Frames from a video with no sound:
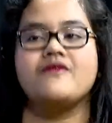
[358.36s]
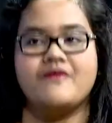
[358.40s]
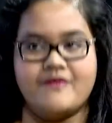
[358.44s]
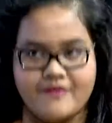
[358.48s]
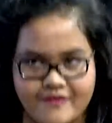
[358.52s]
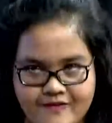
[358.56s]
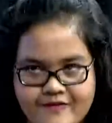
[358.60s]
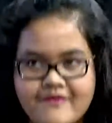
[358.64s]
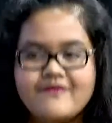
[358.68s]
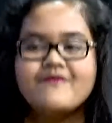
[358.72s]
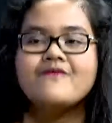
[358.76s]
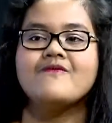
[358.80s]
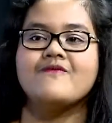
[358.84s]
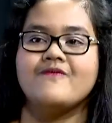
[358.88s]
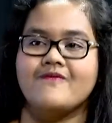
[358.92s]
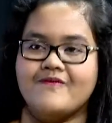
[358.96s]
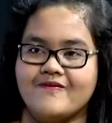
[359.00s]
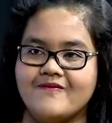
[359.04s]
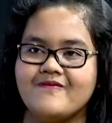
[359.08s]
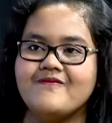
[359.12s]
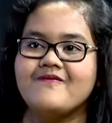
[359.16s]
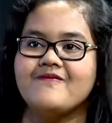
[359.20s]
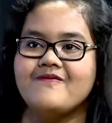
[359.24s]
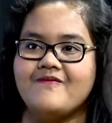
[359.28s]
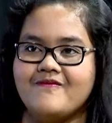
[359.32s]
resources,
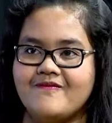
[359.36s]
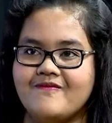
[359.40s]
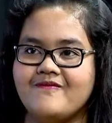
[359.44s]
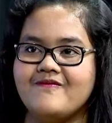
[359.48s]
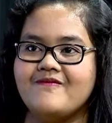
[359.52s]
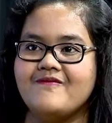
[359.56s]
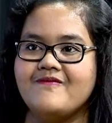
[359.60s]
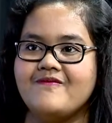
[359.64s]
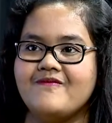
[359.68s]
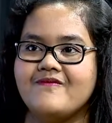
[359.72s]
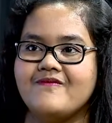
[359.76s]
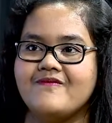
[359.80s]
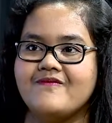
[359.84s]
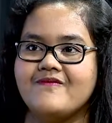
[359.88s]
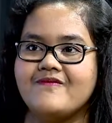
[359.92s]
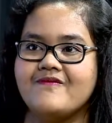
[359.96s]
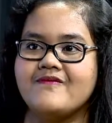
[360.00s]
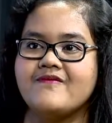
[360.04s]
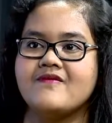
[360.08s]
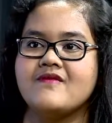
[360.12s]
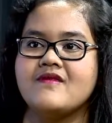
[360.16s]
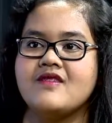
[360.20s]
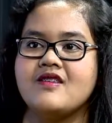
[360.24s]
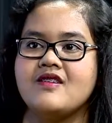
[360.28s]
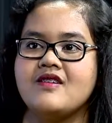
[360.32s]
okay. So have you taken
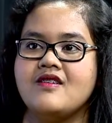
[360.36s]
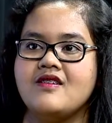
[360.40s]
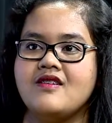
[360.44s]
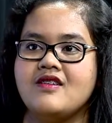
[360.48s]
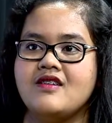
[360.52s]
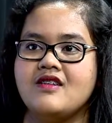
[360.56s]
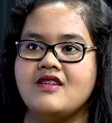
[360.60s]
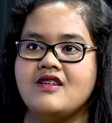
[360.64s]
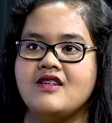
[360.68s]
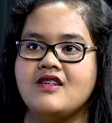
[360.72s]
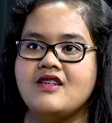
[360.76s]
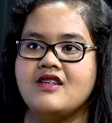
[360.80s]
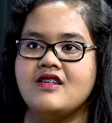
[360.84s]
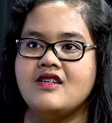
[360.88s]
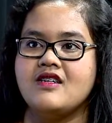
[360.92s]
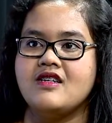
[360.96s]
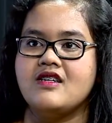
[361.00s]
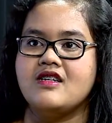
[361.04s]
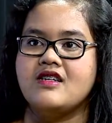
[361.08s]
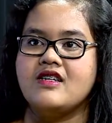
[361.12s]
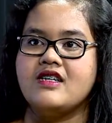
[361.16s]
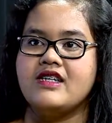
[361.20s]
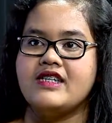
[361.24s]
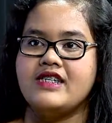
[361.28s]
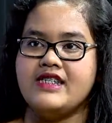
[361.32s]
some HRM
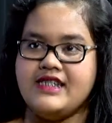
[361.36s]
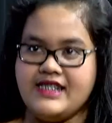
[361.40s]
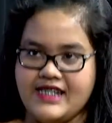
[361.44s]
classes, human